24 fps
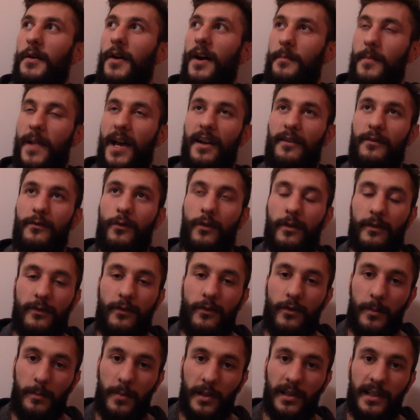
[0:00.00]
metaphor
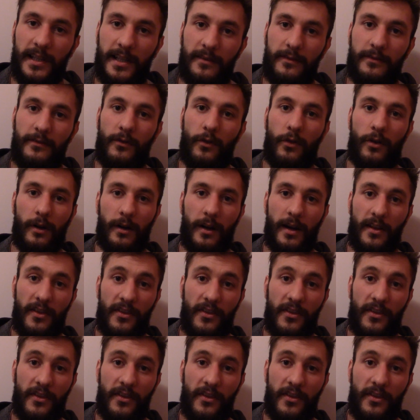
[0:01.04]
for belief or a